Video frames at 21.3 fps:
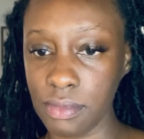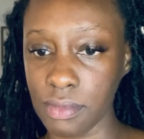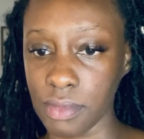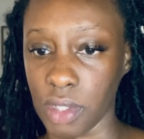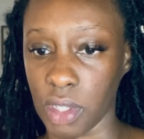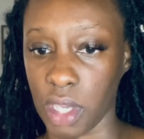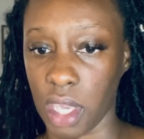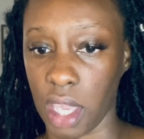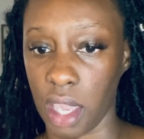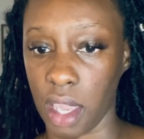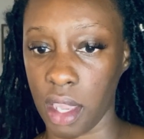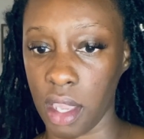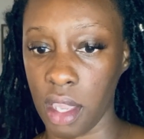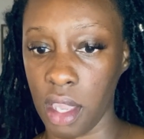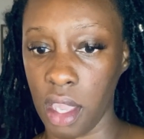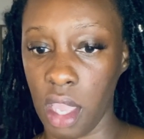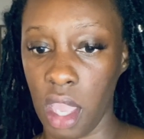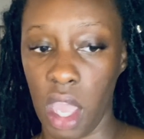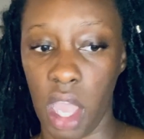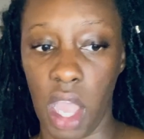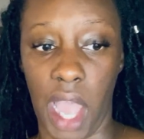Okay,
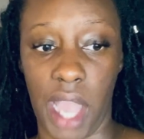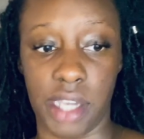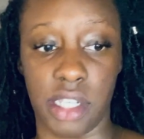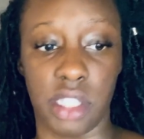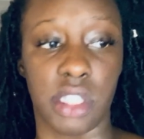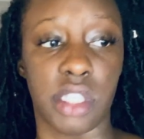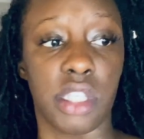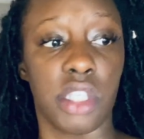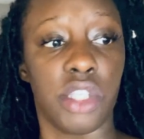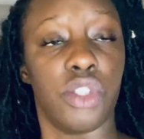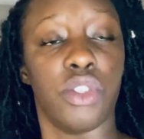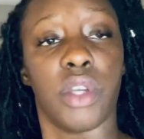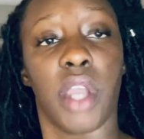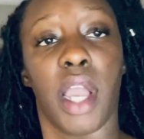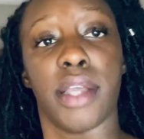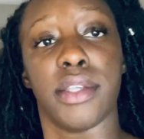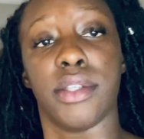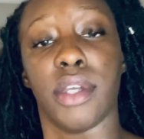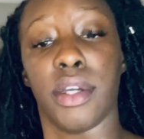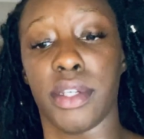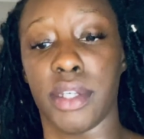I just need you guys
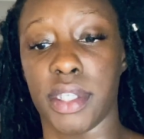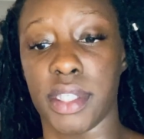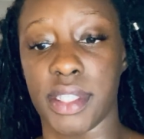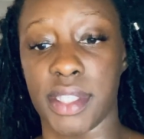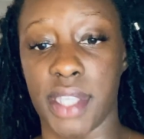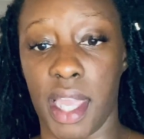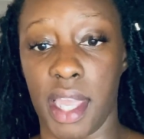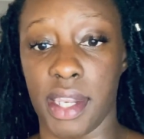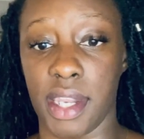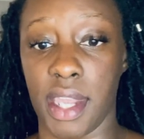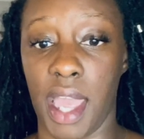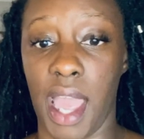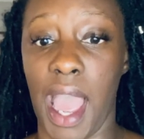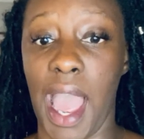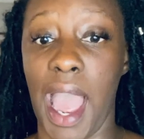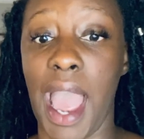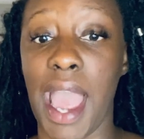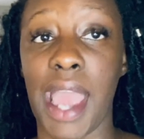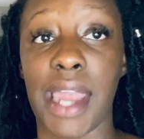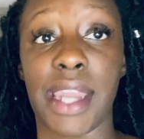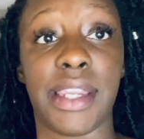to understand that.
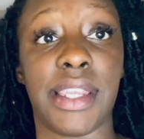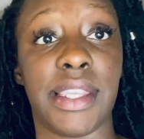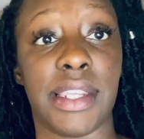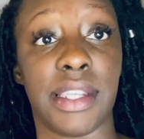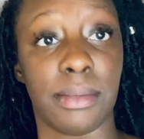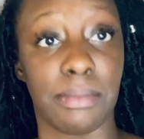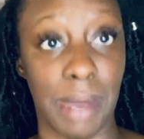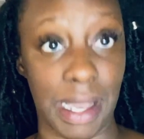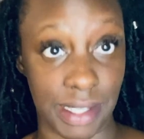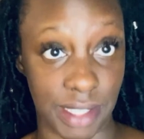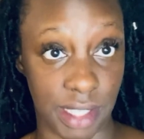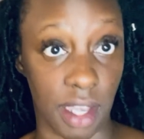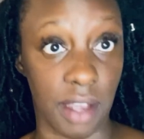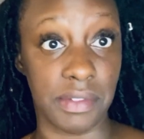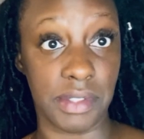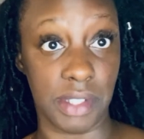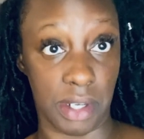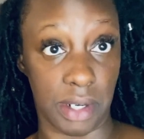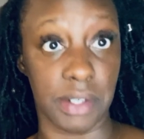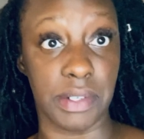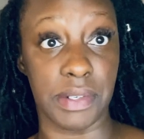I needed myself
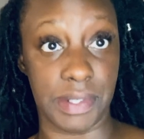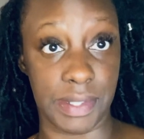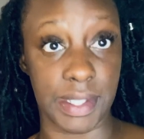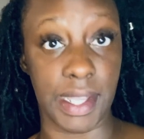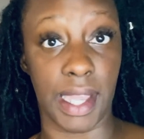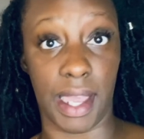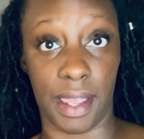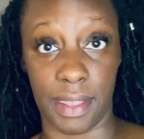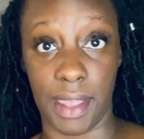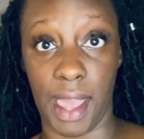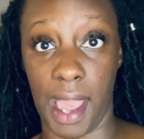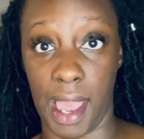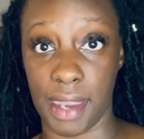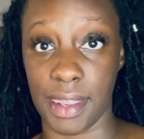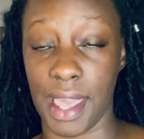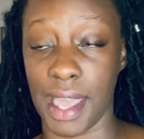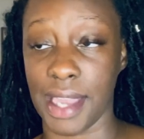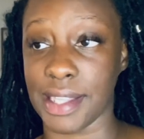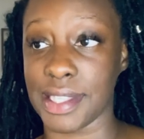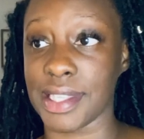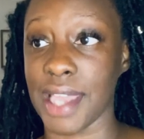to understand
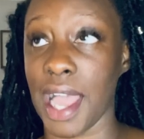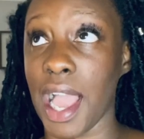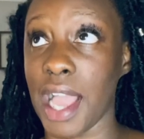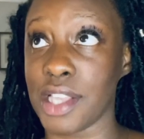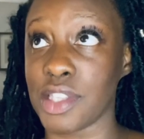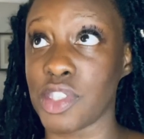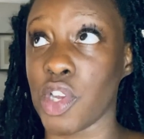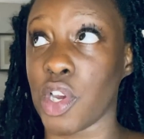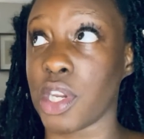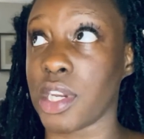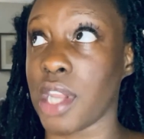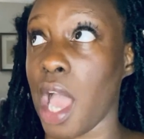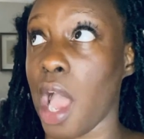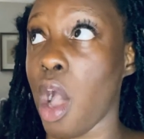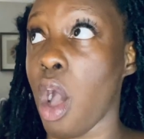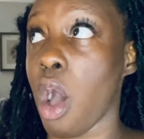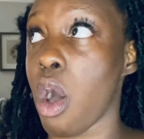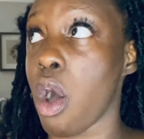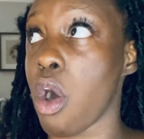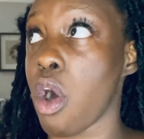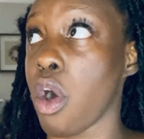that signs are not,
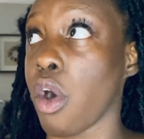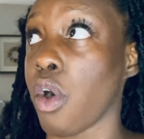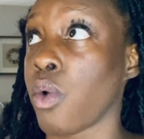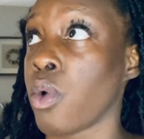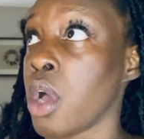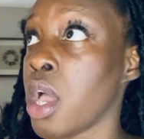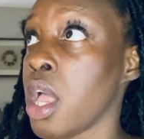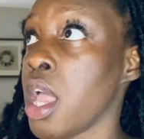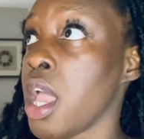oh,